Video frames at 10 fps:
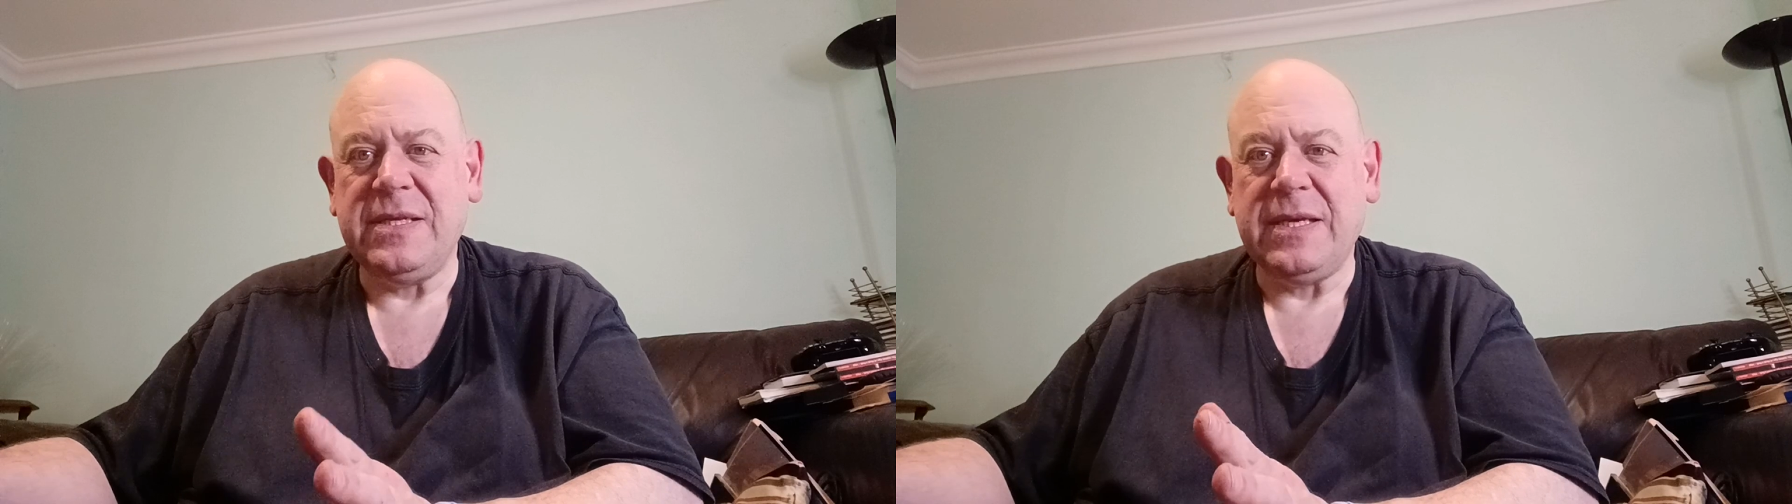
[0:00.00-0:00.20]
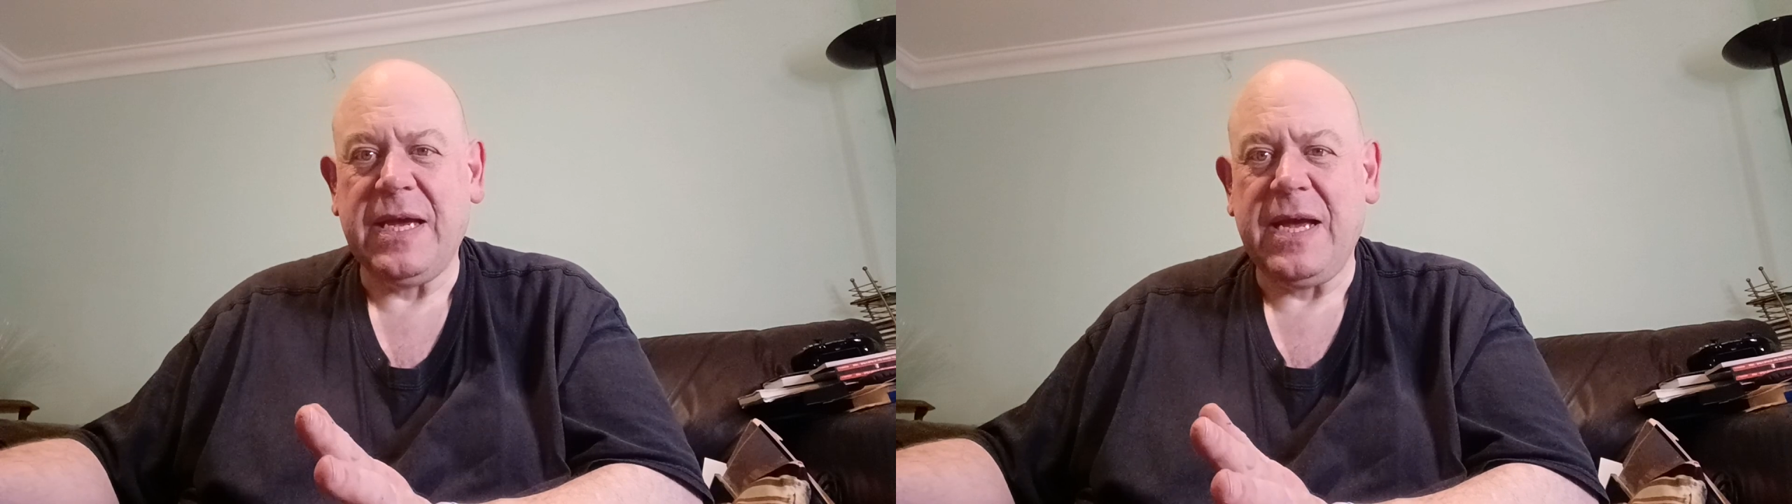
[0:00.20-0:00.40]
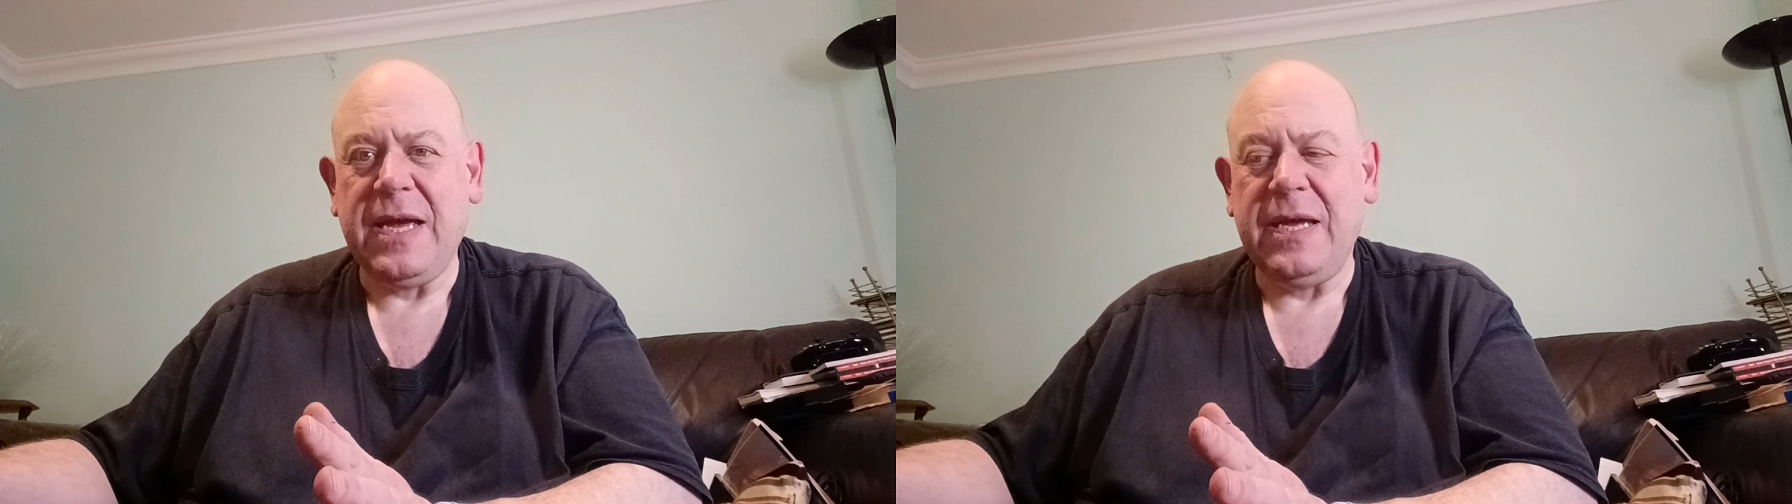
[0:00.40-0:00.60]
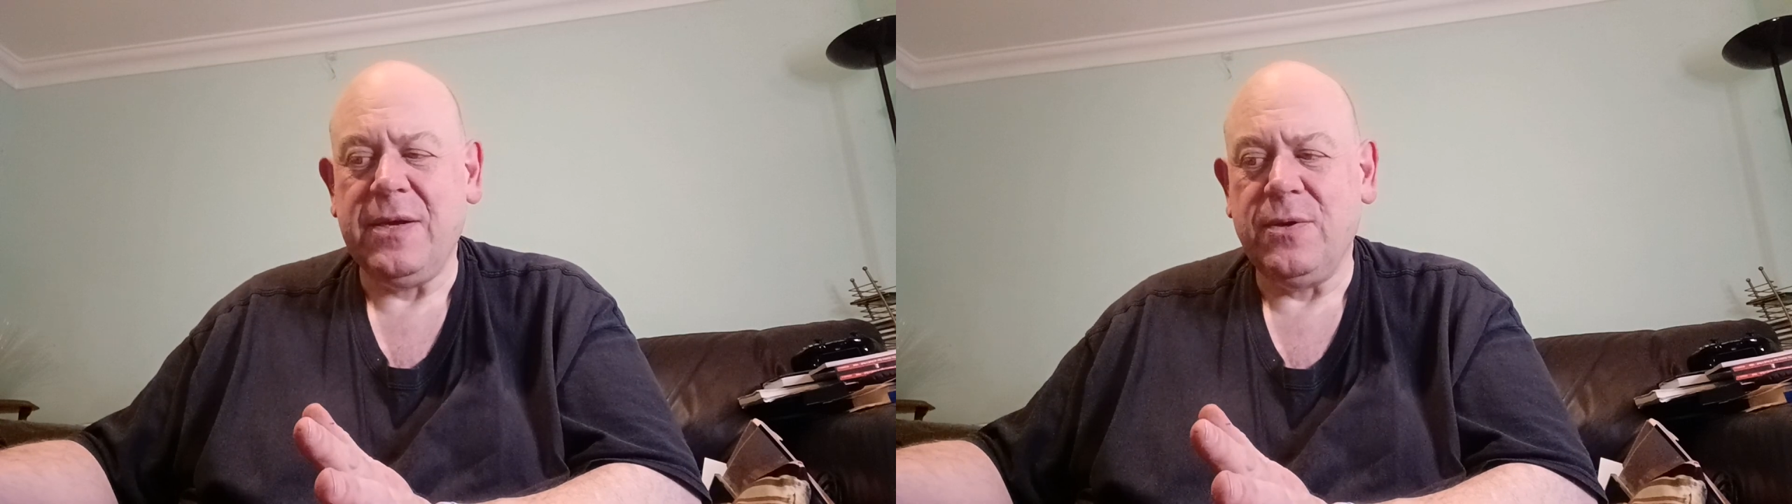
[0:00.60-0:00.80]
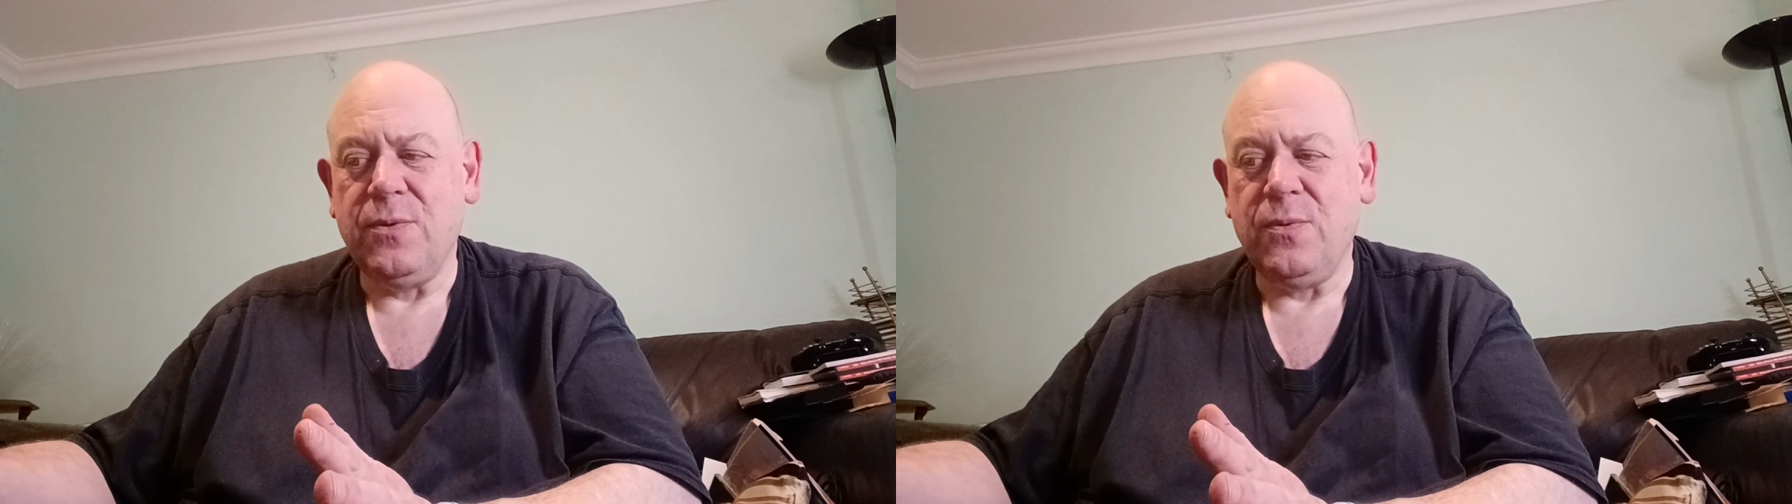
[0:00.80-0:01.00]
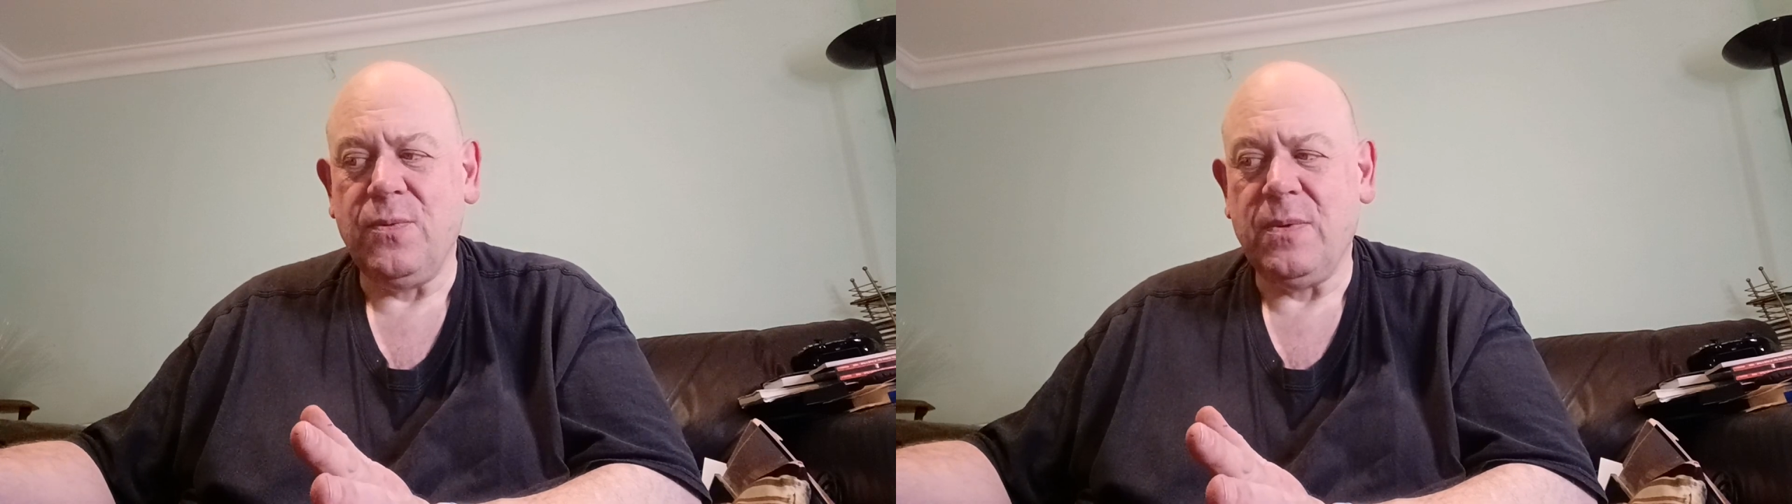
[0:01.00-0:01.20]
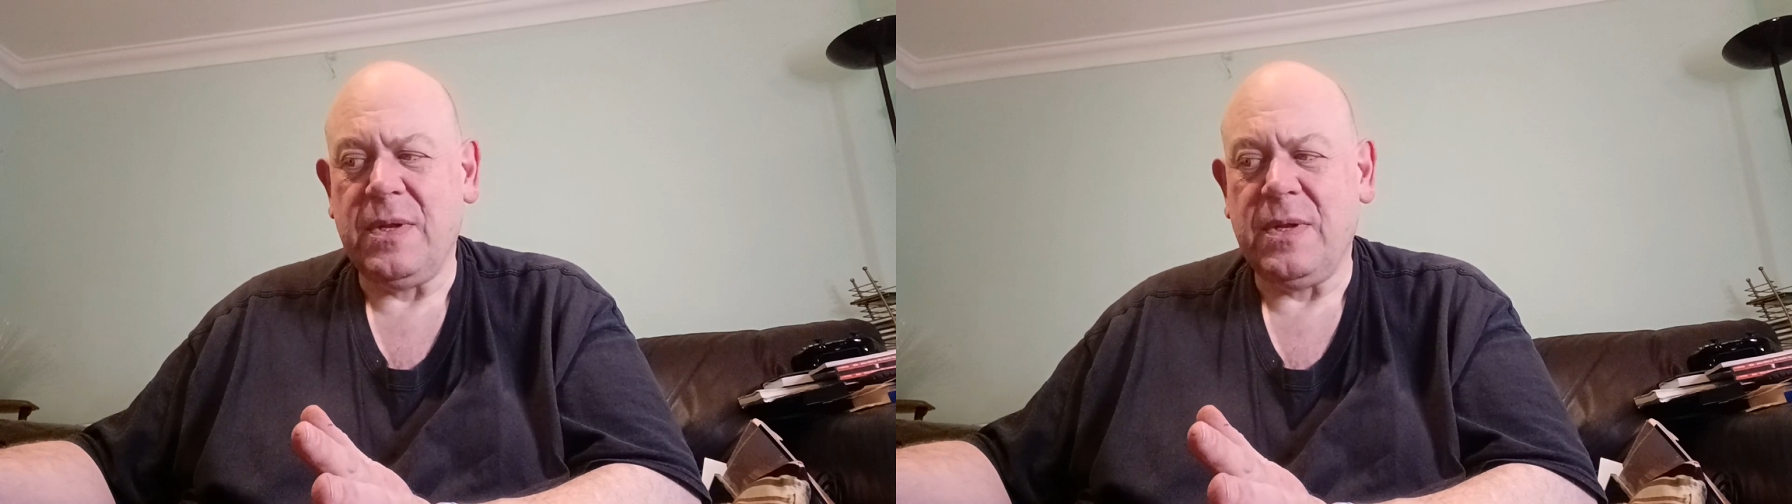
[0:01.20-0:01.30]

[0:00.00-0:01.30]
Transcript: the guy who